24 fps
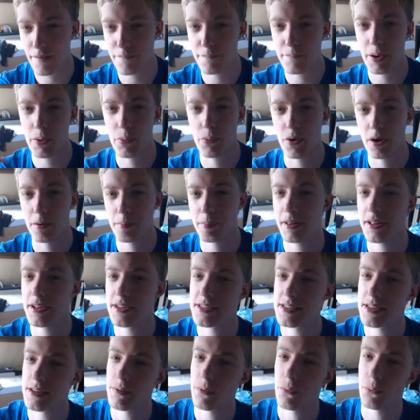have my
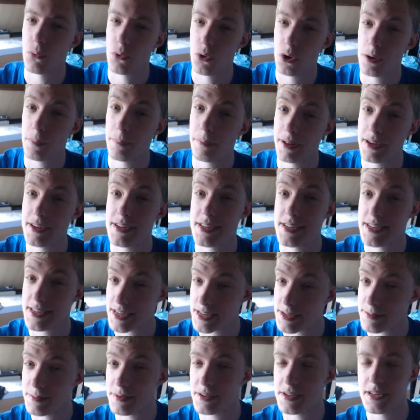workplace
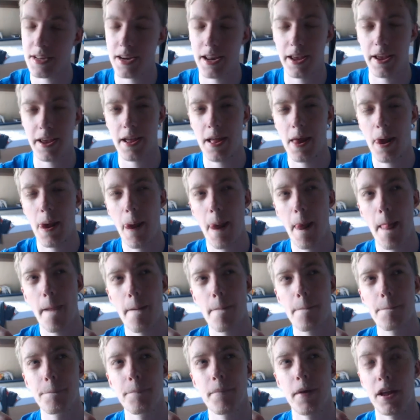assessment today,
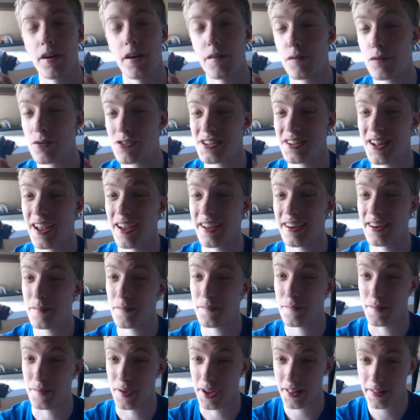and unfortunately I did
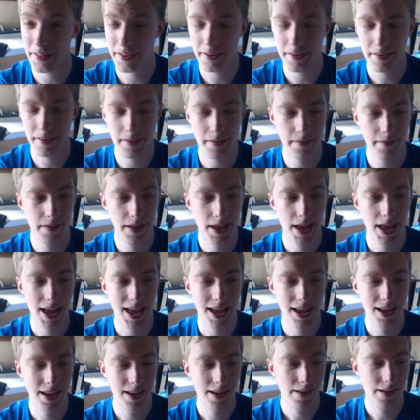fail it
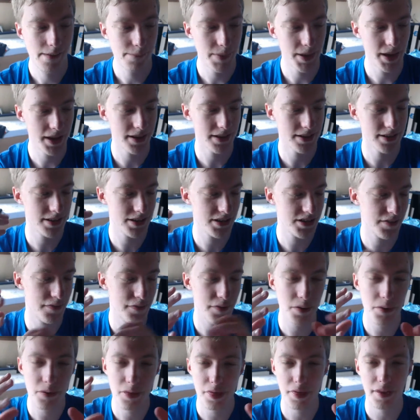because there's a
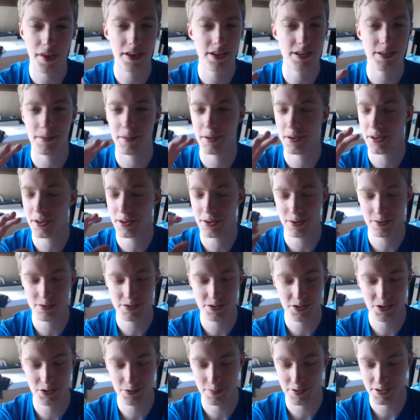few things. I'm not going to go
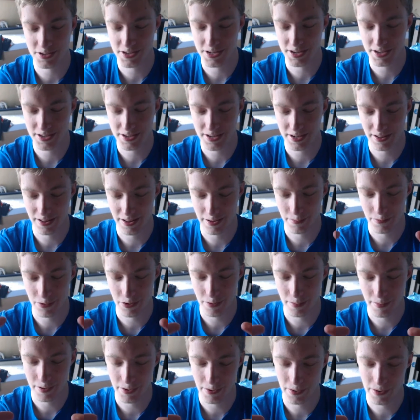into too much detail
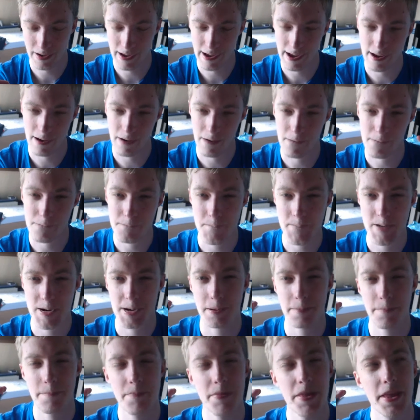anymore about how,
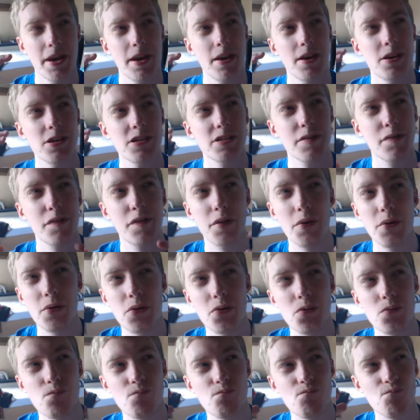but there's a
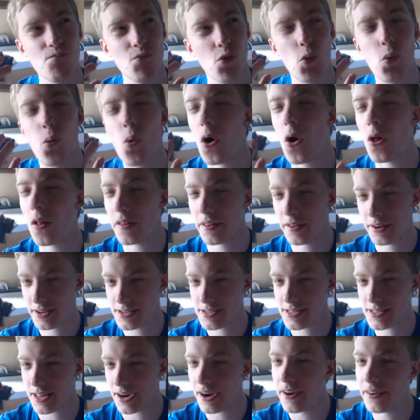few
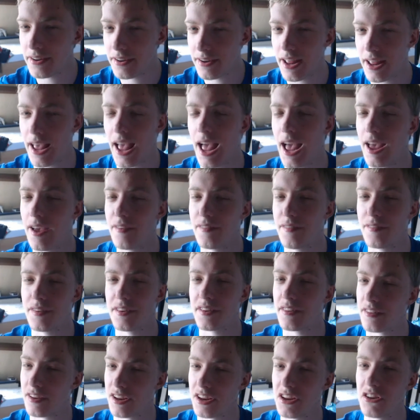qualities that I need to have
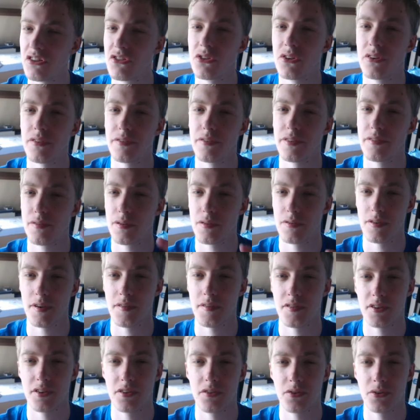as a teacher of 4,
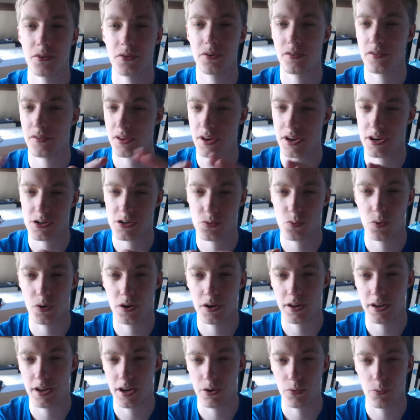5, 6-year-olds of the
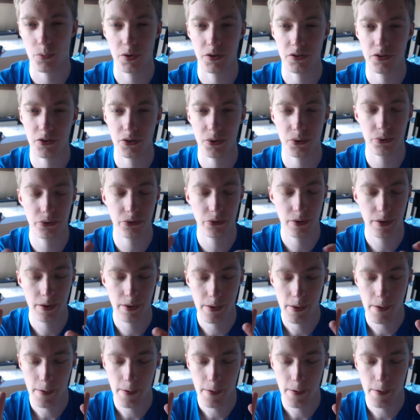year 1, 2s